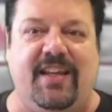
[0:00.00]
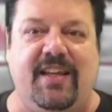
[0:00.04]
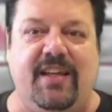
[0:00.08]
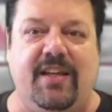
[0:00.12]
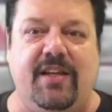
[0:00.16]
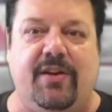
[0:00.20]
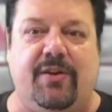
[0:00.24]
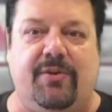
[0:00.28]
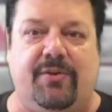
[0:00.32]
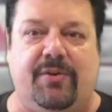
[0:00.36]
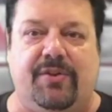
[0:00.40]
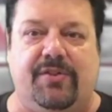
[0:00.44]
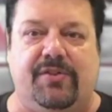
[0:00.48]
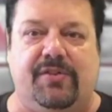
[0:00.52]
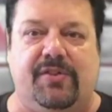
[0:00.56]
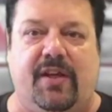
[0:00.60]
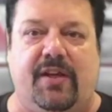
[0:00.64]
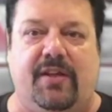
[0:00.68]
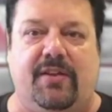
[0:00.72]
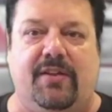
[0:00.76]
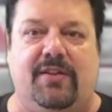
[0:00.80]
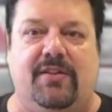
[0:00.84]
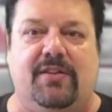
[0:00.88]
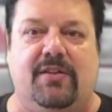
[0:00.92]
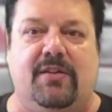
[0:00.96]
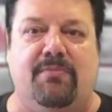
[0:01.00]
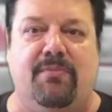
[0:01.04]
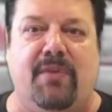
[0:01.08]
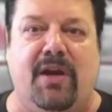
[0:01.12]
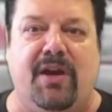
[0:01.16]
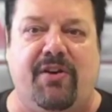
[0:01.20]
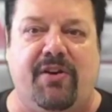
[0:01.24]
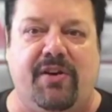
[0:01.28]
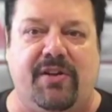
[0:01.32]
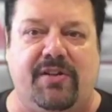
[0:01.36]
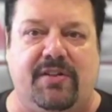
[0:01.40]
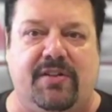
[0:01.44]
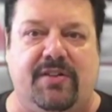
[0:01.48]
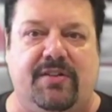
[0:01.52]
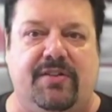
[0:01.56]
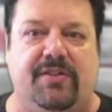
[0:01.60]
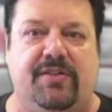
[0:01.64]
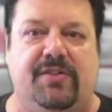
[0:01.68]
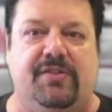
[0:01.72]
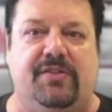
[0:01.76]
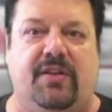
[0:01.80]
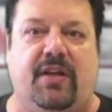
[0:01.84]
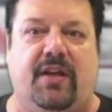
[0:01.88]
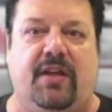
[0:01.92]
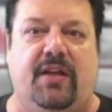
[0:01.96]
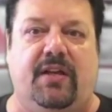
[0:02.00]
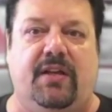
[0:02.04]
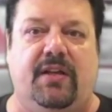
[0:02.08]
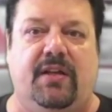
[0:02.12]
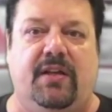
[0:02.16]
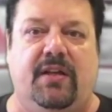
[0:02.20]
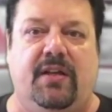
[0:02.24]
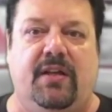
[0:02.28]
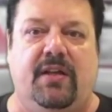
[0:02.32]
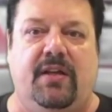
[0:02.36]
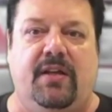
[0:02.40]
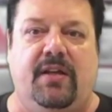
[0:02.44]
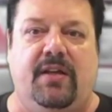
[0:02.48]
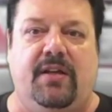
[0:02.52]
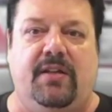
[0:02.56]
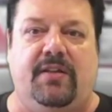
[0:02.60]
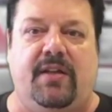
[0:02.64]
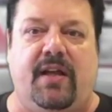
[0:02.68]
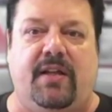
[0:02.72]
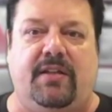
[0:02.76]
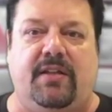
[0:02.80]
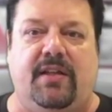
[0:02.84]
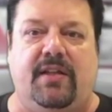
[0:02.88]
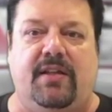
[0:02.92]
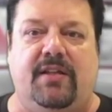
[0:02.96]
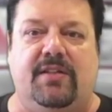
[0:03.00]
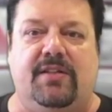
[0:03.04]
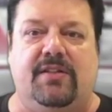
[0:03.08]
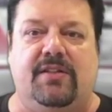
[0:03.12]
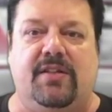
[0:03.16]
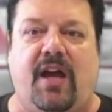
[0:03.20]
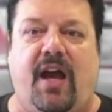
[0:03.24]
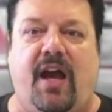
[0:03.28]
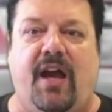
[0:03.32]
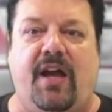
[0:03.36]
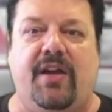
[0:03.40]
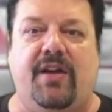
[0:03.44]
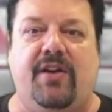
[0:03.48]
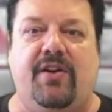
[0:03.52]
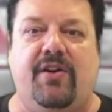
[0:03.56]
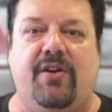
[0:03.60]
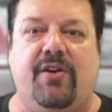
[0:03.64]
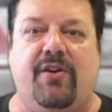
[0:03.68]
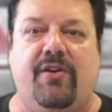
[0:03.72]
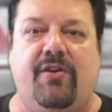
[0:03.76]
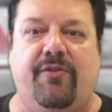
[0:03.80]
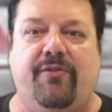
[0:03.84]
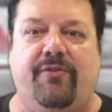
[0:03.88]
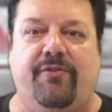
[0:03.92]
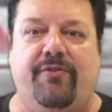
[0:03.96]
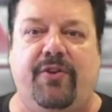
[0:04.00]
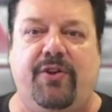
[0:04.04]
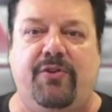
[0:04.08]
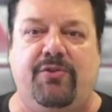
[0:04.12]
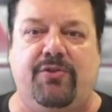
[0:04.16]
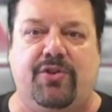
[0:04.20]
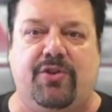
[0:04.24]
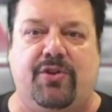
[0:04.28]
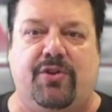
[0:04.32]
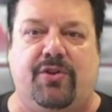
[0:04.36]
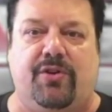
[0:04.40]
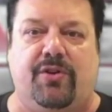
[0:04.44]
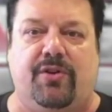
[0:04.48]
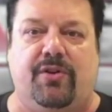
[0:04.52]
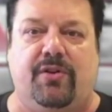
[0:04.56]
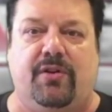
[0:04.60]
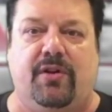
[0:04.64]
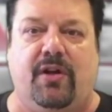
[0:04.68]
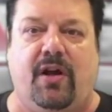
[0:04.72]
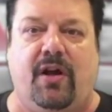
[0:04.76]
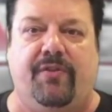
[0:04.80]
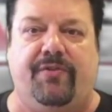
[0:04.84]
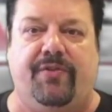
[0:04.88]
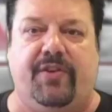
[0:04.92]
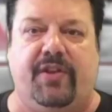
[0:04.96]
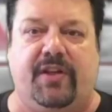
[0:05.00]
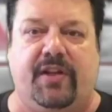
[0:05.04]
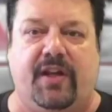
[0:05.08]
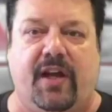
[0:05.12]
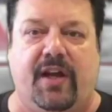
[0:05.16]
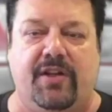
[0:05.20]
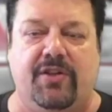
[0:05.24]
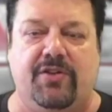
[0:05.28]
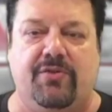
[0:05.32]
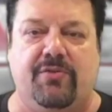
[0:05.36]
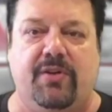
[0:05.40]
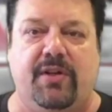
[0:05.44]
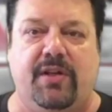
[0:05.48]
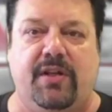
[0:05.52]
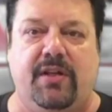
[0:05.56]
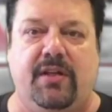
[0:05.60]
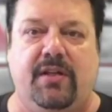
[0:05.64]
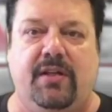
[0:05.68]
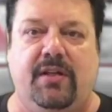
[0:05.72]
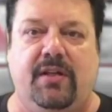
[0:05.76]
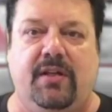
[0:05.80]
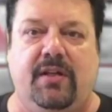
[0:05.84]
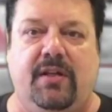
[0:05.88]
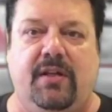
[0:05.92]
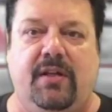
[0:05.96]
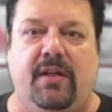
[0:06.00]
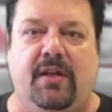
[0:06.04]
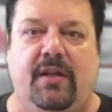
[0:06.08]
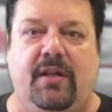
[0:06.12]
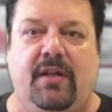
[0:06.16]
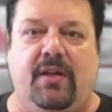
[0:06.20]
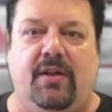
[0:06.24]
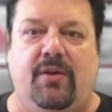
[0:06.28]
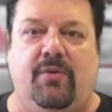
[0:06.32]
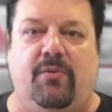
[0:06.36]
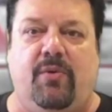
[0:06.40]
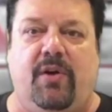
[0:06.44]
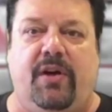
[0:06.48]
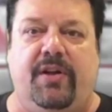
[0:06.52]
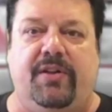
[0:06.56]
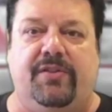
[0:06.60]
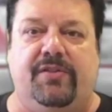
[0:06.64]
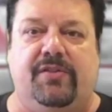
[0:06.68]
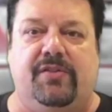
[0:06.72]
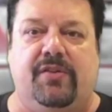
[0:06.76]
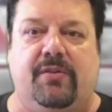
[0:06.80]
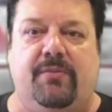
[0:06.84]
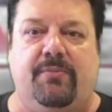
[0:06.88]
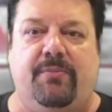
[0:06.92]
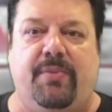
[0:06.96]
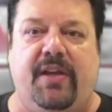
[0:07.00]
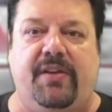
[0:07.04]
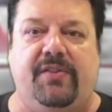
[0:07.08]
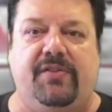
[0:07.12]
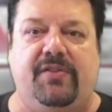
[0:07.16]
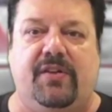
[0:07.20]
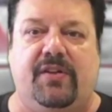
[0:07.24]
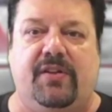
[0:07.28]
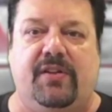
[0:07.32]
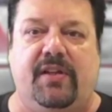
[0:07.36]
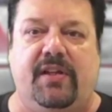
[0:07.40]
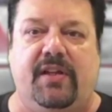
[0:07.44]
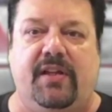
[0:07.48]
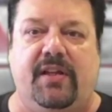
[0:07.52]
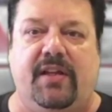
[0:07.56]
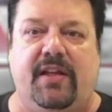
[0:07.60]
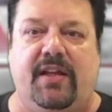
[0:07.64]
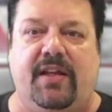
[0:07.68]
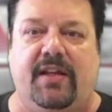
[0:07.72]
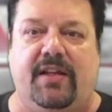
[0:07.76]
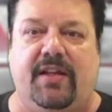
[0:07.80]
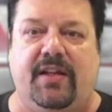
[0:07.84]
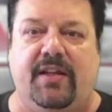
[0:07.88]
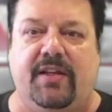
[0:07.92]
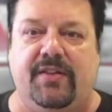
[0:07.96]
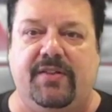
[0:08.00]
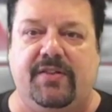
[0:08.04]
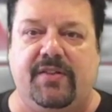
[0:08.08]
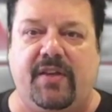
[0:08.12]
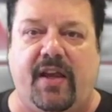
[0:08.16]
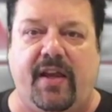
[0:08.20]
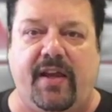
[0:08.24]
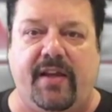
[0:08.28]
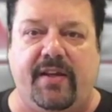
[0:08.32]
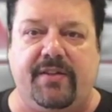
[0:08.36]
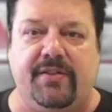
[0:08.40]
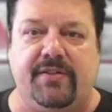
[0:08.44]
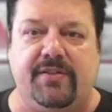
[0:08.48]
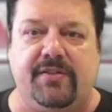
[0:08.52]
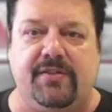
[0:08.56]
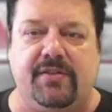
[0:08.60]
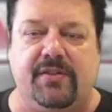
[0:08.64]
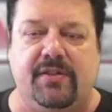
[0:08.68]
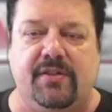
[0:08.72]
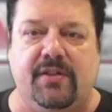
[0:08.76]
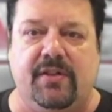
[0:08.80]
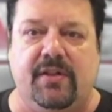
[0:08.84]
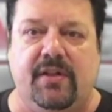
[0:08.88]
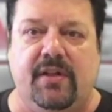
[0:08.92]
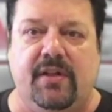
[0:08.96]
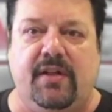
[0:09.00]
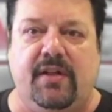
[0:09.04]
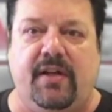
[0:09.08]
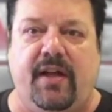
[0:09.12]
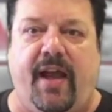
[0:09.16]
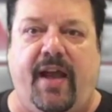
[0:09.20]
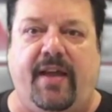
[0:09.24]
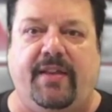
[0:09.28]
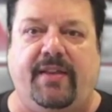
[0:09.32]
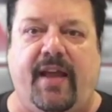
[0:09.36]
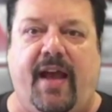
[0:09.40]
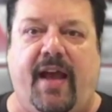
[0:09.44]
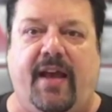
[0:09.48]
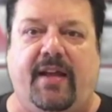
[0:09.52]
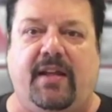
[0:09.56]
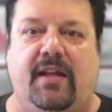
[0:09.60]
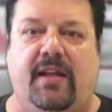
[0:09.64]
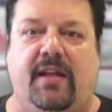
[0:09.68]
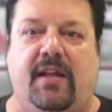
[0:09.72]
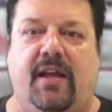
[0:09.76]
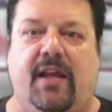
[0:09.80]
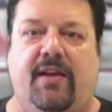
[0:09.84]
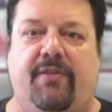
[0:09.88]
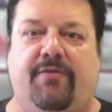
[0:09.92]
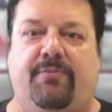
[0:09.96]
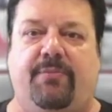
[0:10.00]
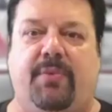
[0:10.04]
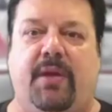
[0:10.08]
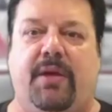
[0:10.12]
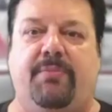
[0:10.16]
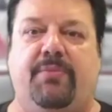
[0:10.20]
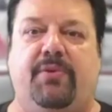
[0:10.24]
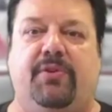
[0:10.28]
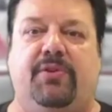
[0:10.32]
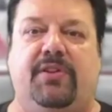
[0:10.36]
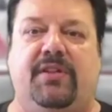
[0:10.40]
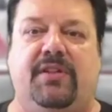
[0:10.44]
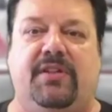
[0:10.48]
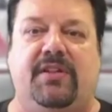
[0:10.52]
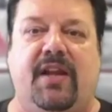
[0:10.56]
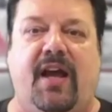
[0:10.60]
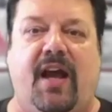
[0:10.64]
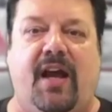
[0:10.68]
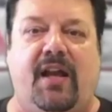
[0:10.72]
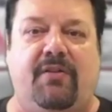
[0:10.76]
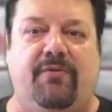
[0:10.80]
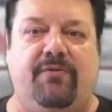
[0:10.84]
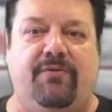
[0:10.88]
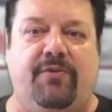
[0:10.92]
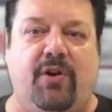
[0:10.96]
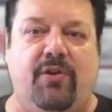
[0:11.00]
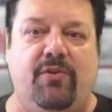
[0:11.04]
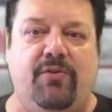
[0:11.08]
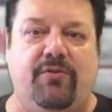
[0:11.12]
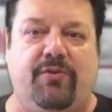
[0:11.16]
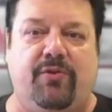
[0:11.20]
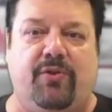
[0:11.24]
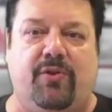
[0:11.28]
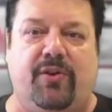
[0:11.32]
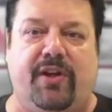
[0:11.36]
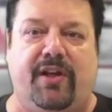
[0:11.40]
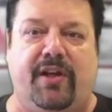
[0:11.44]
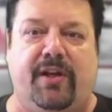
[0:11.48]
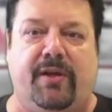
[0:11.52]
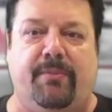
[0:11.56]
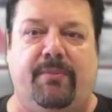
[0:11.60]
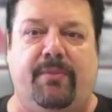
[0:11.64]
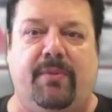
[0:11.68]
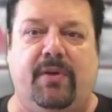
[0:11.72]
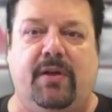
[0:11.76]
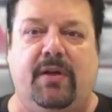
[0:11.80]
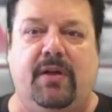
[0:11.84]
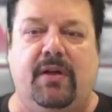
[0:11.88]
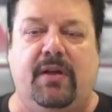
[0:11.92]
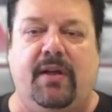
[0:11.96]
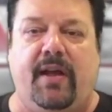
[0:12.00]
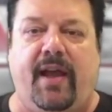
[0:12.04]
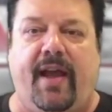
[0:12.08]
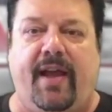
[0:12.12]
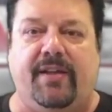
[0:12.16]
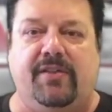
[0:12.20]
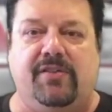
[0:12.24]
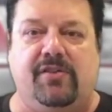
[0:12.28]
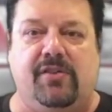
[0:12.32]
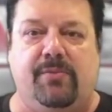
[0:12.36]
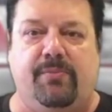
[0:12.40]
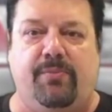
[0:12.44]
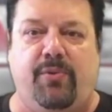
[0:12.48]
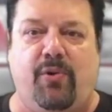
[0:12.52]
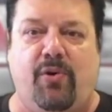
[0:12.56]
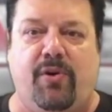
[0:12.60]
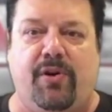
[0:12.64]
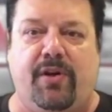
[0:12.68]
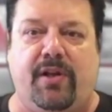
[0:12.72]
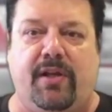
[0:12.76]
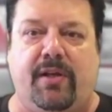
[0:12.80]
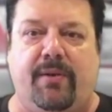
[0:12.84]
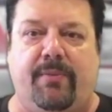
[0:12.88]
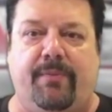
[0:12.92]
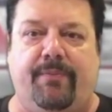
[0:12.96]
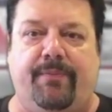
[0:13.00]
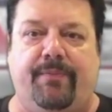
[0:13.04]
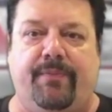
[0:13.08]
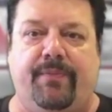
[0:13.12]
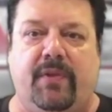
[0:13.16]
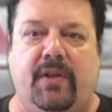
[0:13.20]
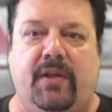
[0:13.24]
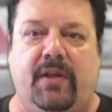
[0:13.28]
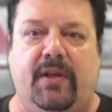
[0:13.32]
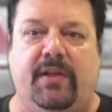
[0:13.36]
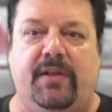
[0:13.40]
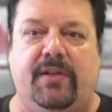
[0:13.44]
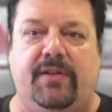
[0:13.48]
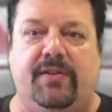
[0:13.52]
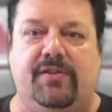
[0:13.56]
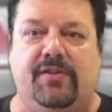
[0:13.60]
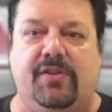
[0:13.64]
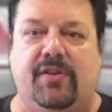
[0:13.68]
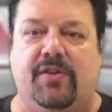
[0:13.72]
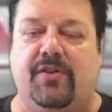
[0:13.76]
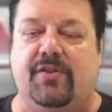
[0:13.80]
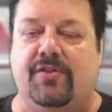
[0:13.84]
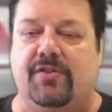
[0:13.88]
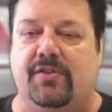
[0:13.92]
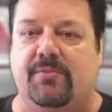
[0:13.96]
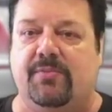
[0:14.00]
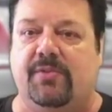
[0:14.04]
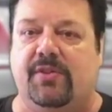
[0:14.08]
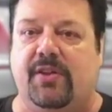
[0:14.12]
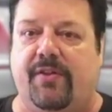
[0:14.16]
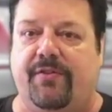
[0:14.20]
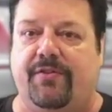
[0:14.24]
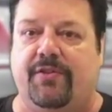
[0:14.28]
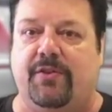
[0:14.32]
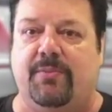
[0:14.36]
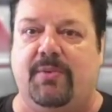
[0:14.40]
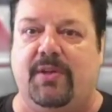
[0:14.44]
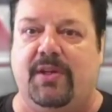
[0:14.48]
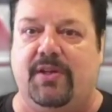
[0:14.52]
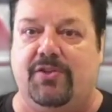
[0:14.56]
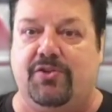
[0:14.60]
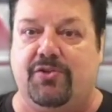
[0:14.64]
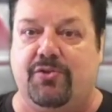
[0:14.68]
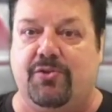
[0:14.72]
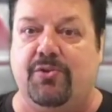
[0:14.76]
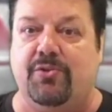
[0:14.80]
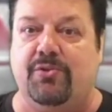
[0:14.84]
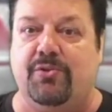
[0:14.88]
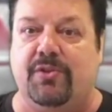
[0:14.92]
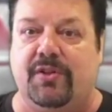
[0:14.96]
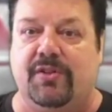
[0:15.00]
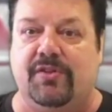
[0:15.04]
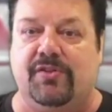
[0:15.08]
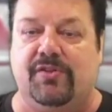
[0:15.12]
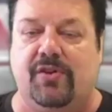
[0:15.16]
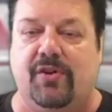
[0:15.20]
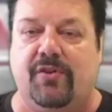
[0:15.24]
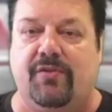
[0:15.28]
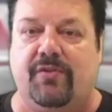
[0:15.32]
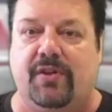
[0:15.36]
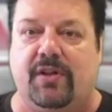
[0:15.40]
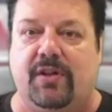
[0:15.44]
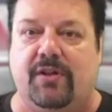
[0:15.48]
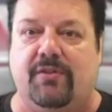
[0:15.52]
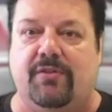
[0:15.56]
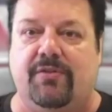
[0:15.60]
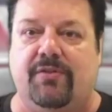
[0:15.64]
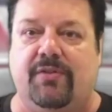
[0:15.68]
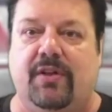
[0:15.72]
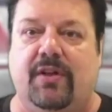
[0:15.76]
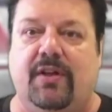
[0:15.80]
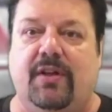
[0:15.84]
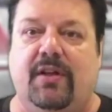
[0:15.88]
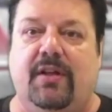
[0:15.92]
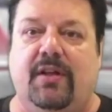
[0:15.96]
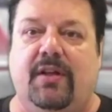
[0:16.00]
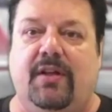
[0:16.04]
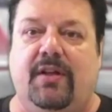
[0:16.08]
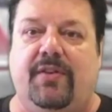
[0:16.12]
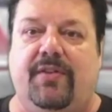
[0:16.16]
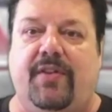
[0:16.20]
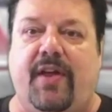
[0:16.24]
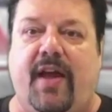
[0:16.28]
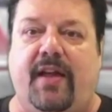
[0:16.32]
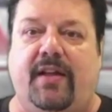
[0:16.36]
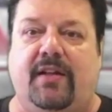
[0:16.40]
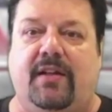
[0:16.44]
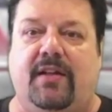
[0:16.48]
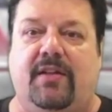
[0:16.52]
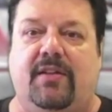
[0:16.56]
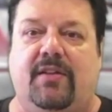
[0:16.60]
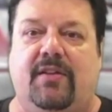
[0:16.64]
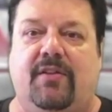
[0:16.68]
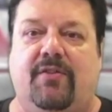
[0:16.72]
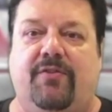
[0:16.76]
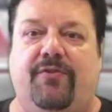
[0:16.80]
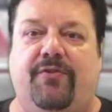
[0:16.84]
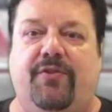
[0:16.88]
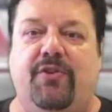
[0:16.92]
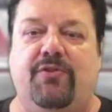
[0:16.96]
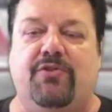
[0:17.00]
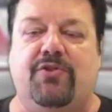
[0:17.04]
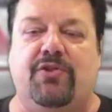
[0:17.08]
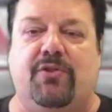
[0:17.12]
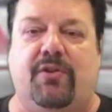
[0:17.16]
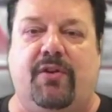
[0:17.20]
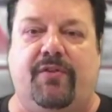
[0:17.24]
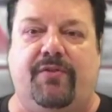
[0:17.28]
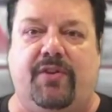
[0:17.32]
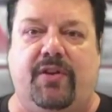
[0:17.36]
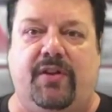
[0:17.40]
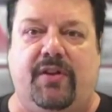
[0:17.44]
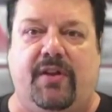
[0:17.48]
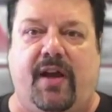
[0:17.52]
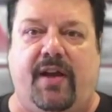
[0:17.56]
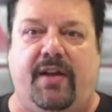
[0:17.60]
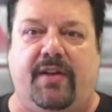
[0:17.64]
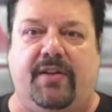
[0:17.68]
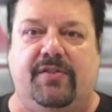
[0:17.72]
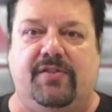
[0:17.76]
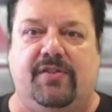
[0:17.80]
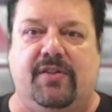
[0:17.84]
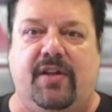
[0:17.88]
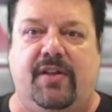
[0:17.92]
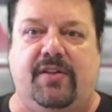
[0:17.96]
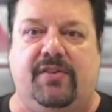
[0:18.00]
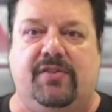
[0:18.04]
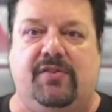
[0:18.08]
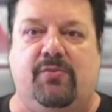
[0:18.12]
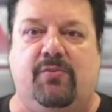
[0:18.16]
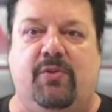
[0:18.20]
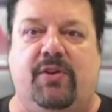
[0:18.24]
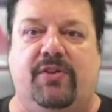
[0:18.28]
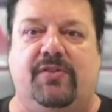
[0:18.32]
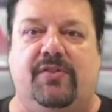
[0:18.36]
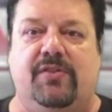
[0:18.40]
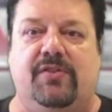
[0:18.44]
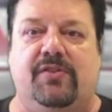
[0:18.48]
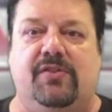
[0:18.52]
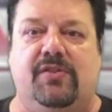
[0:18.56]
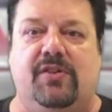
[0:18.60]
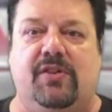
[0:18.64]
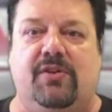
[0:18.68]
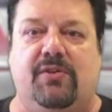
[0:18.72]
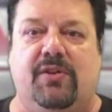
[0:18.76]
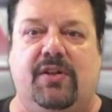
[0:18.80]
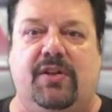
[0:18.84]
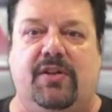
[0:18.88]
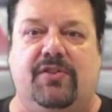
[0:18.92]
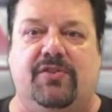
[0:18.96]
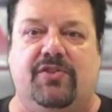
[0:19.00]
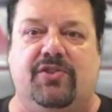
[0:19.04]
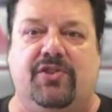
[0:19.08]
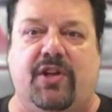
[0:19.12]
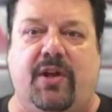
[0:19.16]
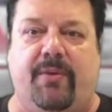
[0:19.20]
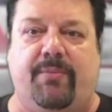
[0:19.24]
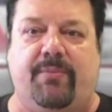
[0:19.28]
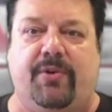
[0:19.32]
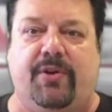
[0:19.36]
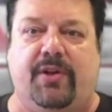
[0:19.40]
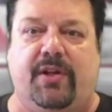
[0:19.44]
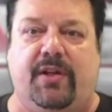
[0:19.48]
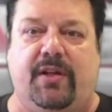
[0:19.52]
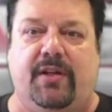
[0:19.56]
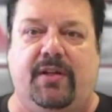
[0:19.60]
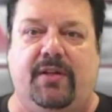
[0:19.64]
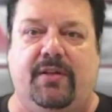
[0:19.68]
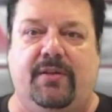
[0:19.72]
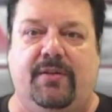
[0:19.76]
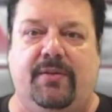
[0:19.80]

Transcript: ego to say, the temerity to say that the entire future of the country was basically in his hands, and that if people did not vote for him and support him, he considers himself to be a true conservative, that the future of the United States was in serious jeopardy.